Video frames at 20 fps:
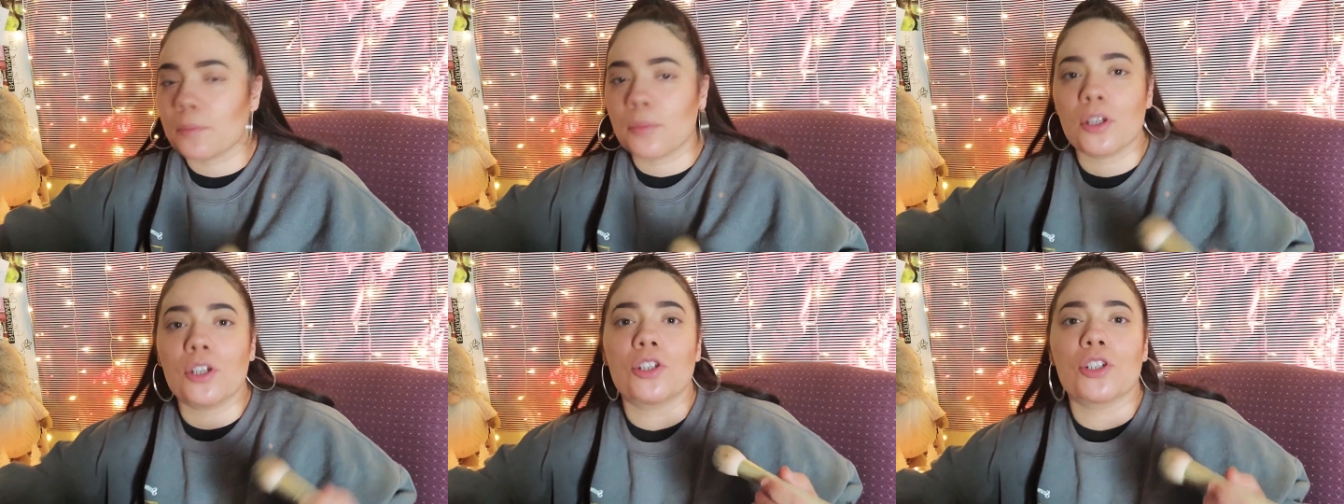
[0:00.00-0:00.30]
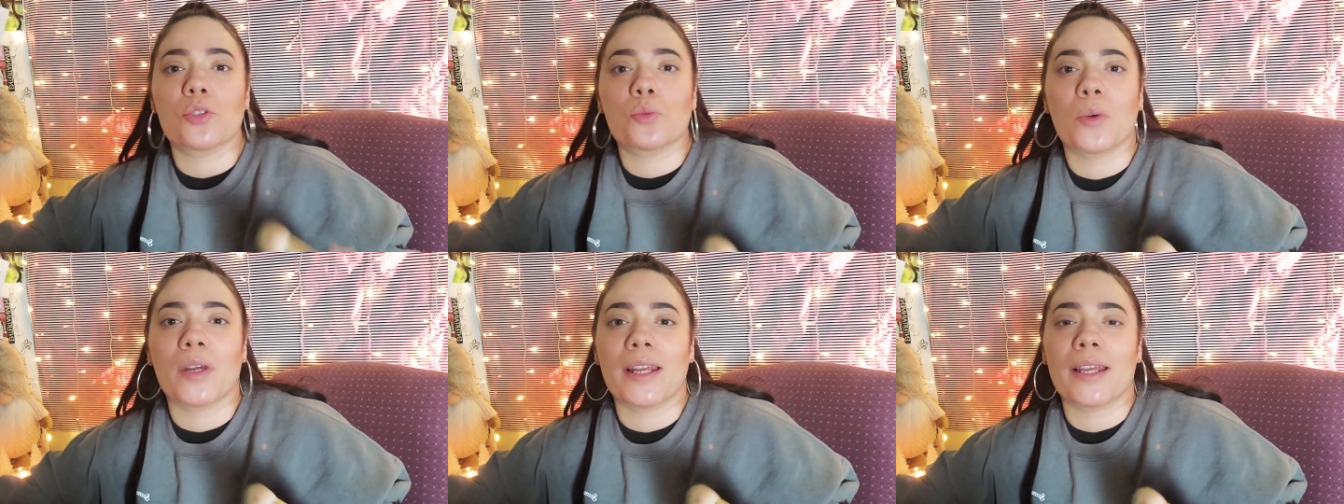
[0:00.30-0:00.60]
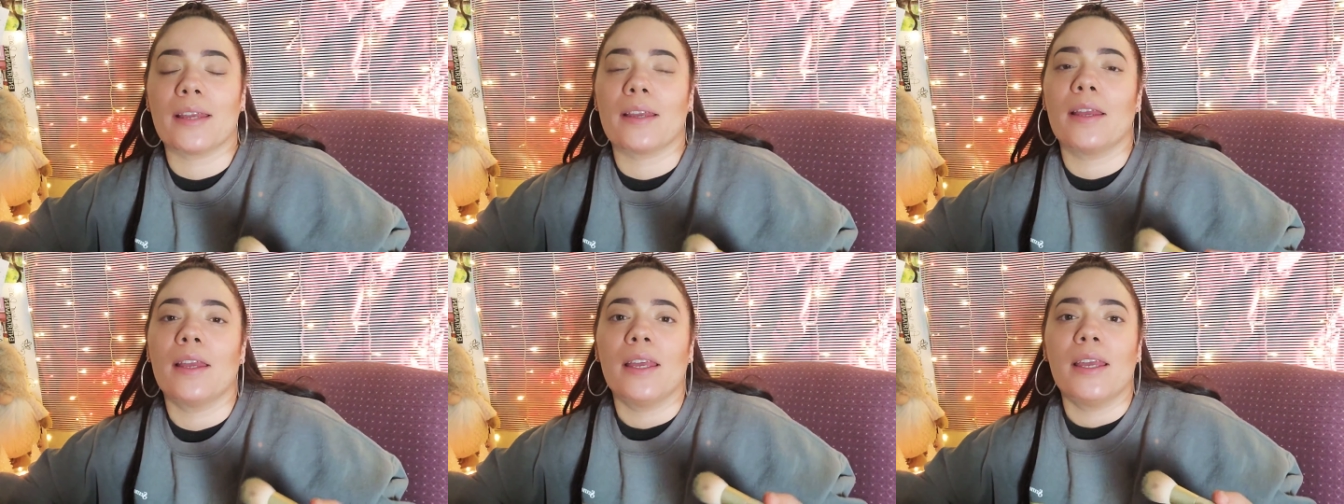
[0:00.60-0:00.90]
but you just
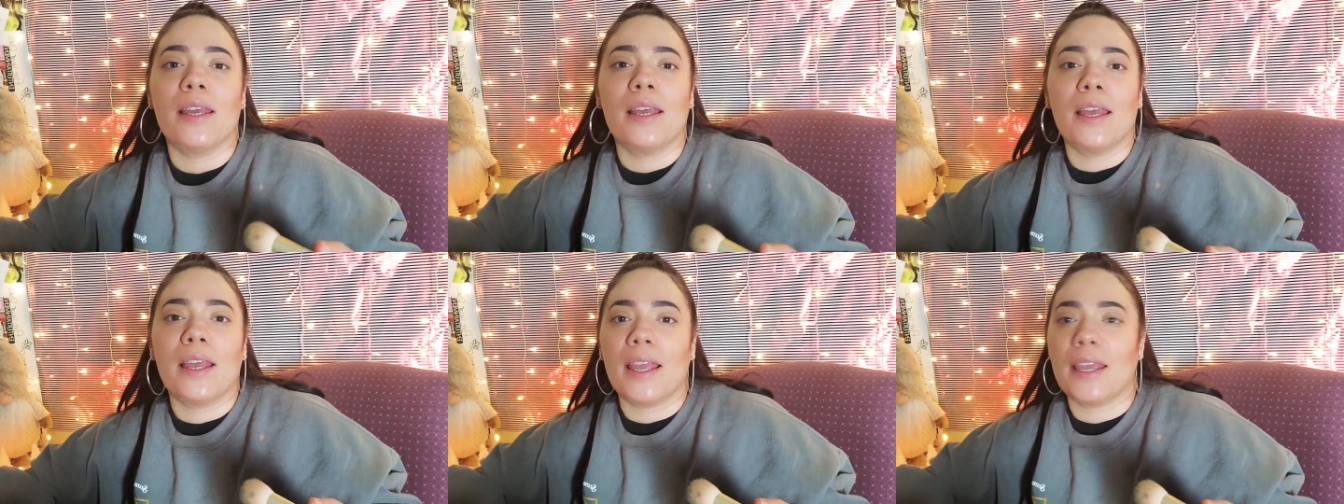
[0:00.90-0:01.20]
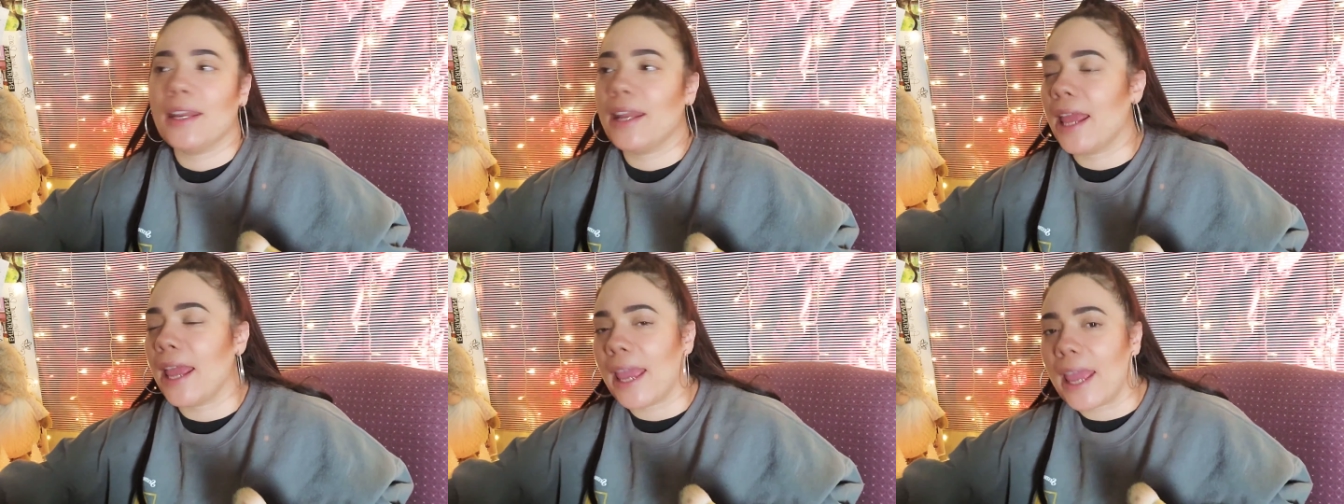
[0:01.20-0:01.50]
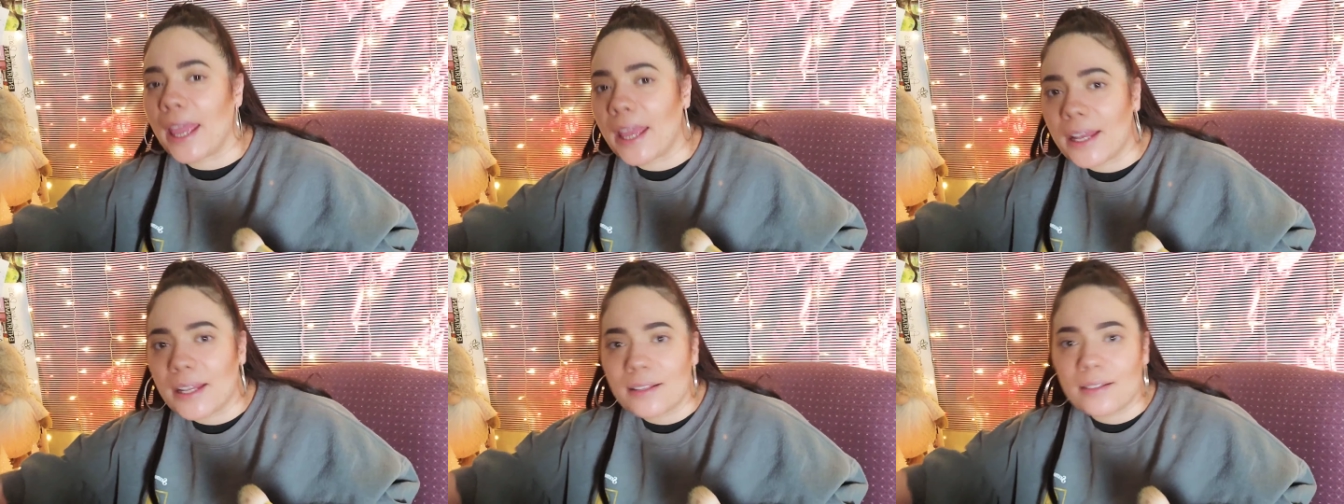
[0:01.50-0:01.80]
want to
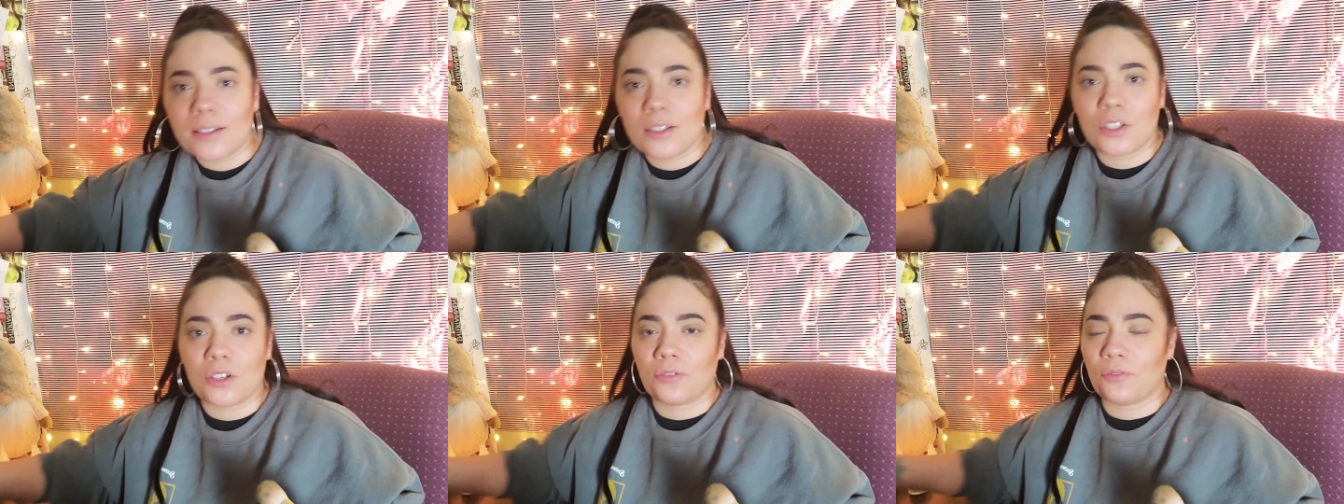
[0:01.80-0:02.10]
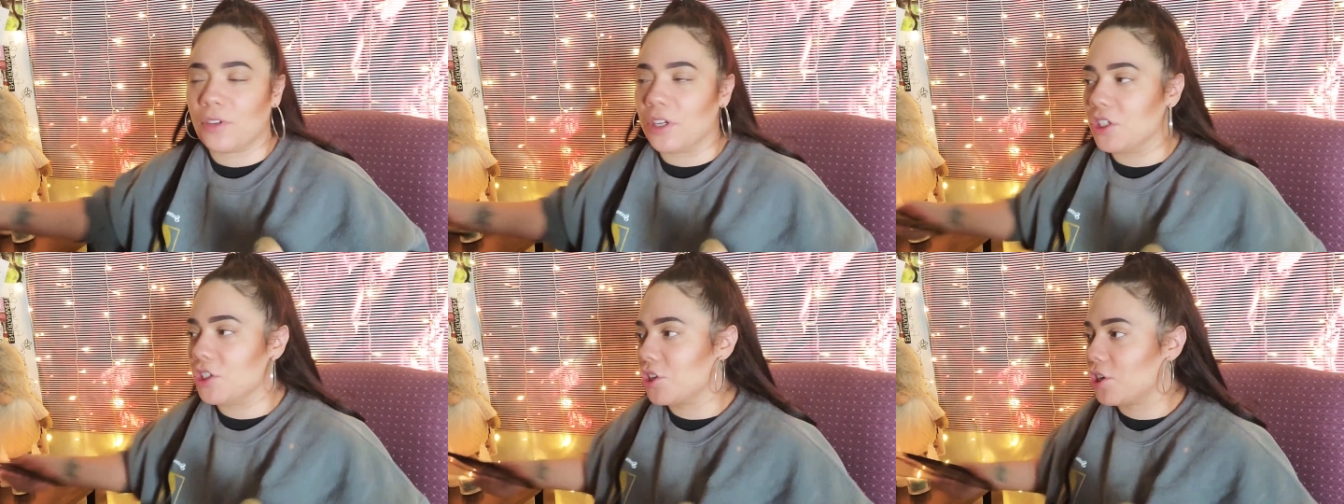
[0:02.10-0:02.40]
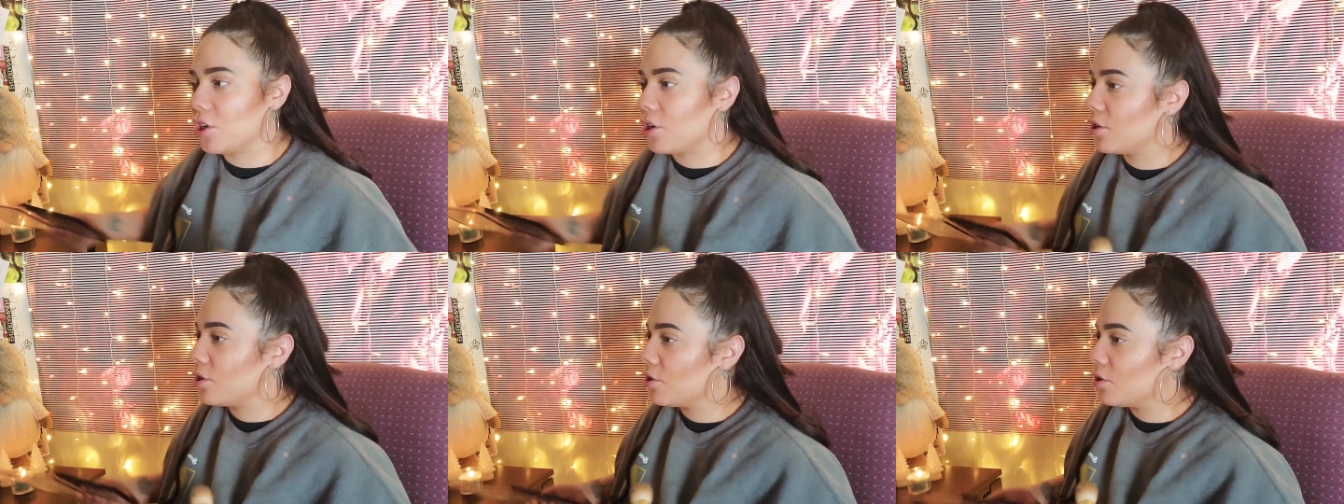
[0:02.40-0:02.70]
enhance your
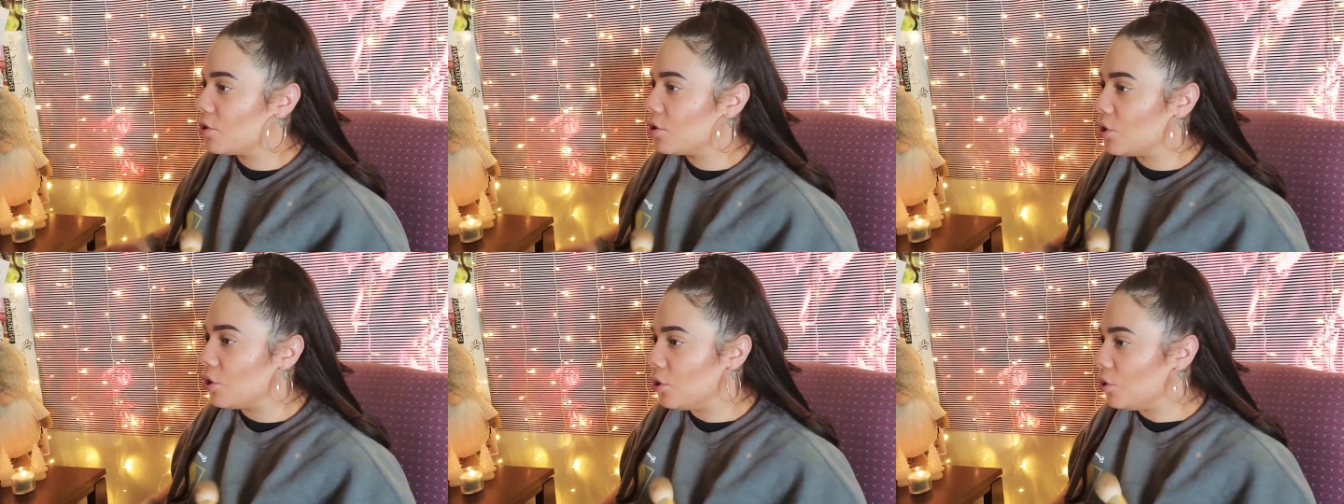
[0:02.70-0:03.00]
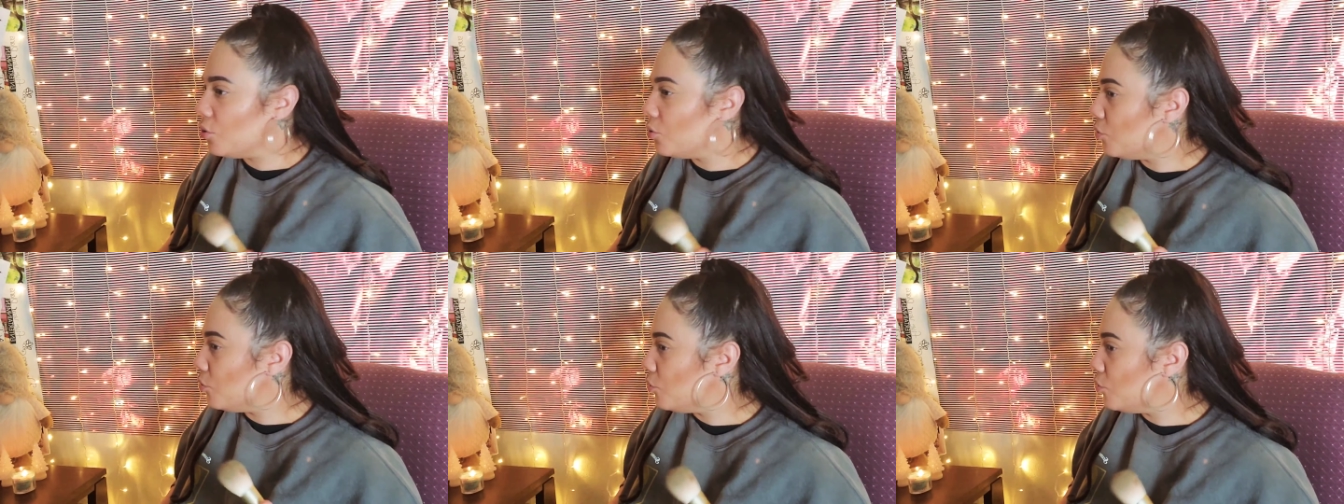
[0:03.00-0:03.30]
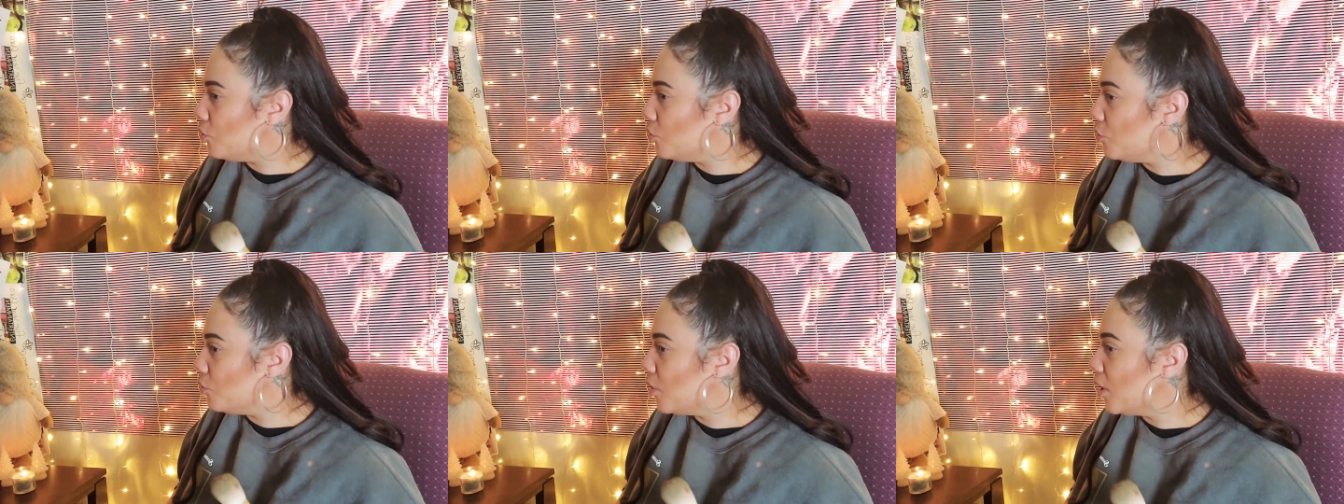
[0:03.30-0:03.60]
features.
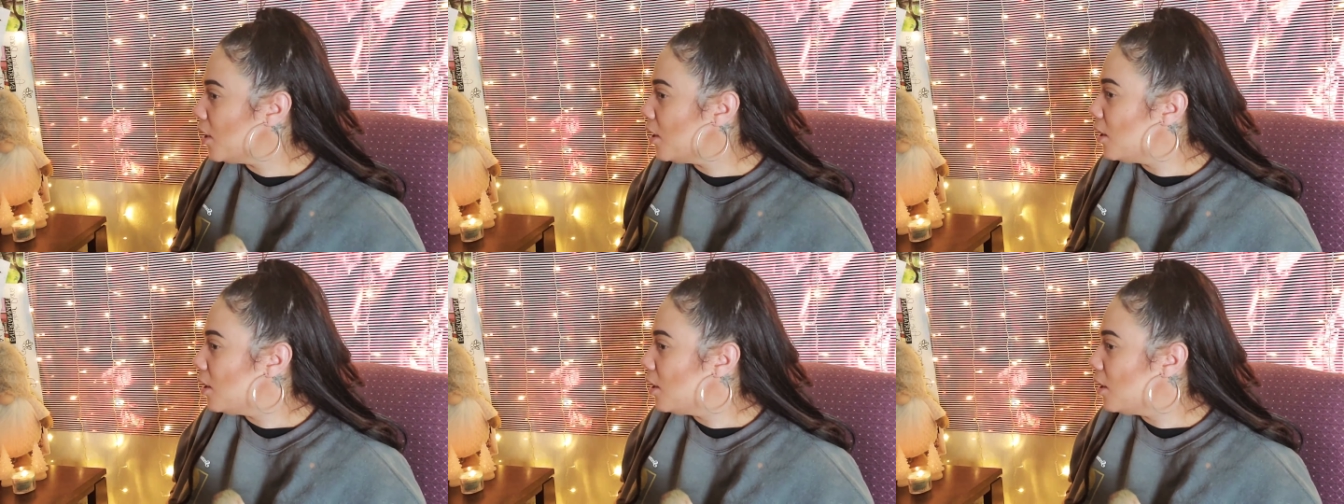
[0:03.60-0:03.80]
You